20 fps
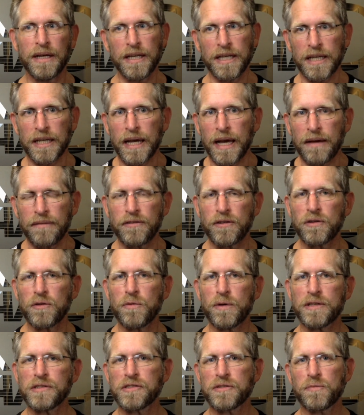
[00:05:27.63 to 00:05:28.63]
you have to
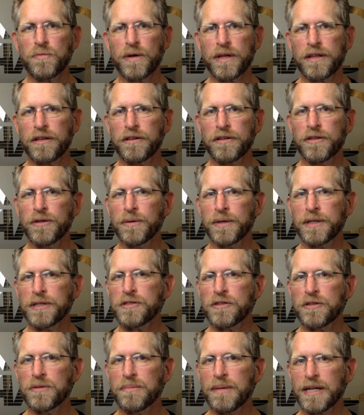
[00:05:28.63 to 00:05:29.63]
question whether you're doing
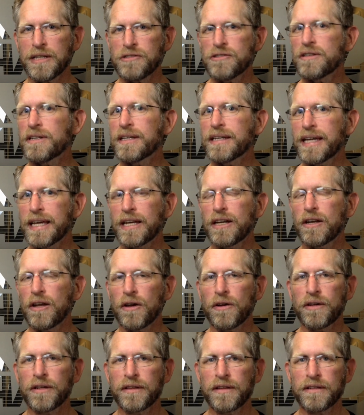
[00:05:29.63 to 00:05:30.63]
too much and again
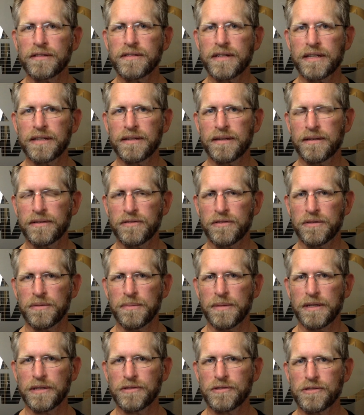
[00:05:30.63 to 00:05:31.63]
loading the tendon too
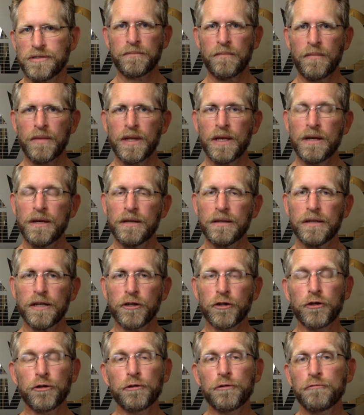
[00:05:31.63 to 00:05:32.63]
much. A
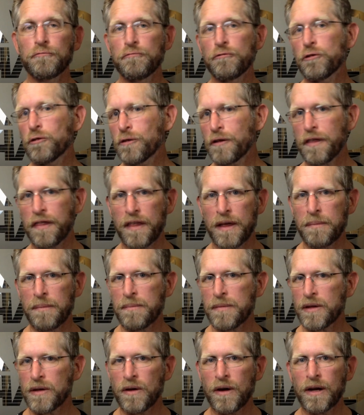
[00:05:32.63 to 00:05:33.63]
good rule of
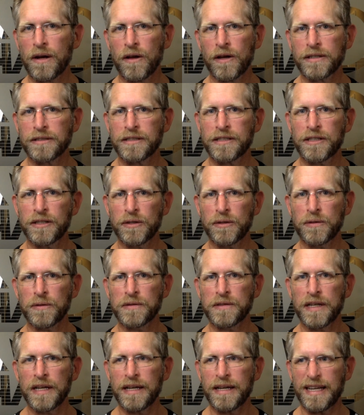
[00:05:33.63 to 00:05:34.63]
thumb that I like to
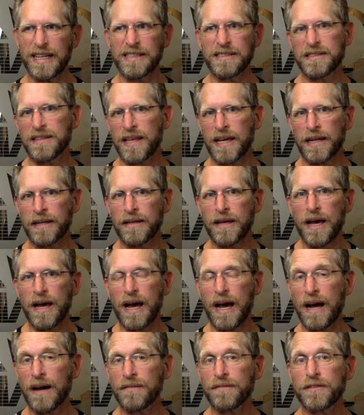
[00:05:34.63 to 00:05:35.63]
use is that
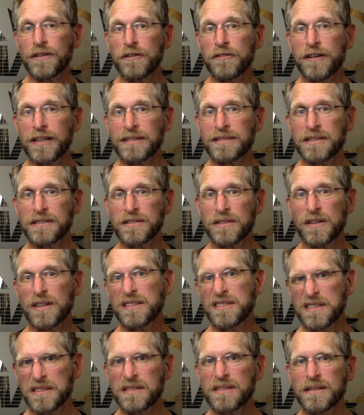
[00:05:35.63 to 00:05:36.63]
after your
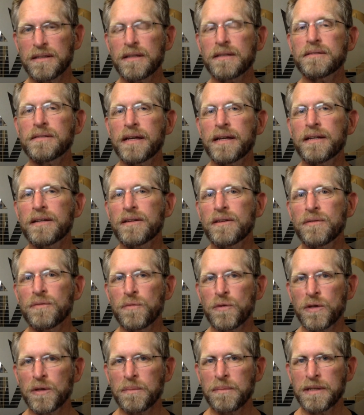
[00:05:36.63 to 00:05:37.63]
exercises, the tendon
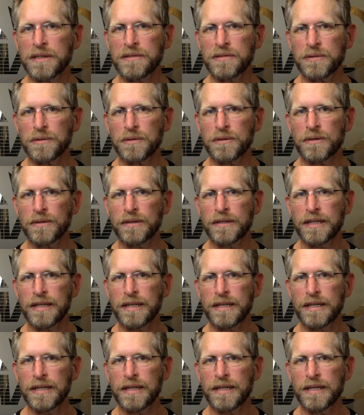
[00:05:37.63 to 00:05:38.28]
will be sore.